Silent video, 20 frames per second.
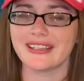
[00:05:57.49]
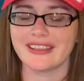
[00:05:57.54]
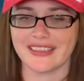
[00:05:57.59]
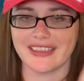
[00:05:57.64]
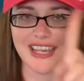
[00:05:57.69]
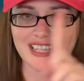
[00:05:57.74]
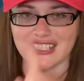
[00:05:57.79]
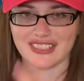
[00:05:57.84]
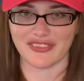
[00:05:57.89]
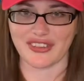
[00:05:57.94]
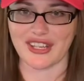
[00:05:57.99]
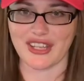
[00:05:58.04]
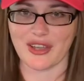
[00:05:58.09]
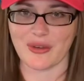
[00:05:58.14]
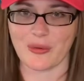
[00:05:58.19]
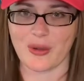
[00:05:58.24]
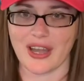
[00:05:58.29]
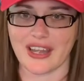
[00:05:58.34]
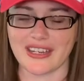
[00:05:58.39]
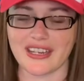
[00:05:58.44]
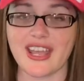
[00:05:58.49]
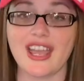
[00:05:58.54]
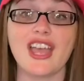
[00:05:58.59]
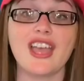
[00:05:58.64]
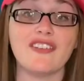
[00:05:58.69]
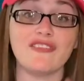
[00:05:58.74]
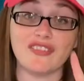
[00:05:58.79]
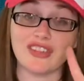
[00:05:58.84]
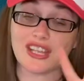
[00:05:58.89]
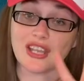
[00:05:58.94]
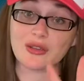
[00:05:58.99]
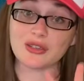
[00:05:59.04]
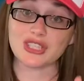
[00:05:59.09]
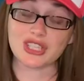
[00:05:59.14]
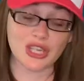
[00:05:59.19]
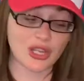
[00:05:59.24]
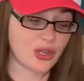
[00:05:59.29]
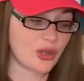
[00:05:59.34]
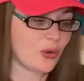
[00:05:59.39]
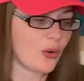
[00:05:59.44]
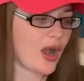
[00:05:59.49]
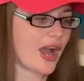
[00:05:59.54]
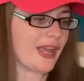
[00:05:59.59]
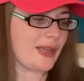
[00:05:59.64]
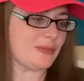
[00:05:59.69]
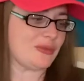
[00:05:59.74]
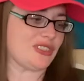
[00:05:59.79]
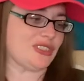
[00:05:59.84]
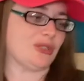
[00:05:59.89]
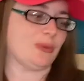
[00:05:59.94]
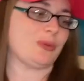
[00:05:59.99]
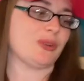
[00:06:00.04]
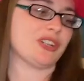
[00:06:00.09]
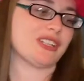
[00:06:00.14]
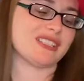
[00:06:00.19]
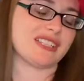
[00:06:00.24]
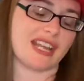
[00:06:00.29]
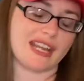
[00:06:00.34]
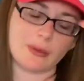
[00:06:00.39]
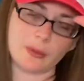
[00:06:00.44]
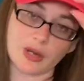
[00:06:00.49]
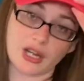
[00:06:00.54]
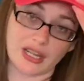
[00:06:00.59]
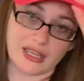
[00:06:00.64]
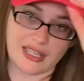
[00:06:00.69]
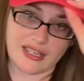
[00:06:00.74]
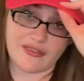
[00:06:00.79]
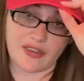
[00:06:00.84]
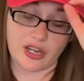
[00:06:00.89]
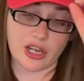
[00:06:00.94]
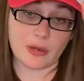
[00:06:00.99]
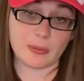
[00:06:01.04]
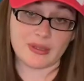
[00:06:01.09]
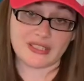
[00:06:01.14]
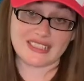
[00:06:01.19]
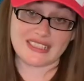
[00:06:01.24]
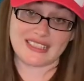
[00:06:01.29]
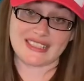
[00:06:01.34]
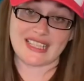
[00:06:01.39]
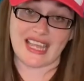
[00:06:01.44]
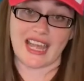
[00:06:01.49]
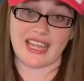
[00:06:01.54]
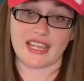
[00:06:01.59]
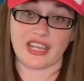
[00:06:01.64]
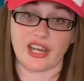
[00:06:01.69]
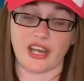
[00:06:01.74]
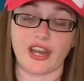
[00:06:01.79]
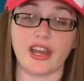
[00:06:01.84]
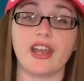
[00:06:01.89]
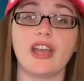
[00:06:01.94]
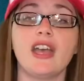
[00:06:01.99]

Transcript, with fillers: That's video one. Video two, I am super excited, we're gonna leave on our business hat here,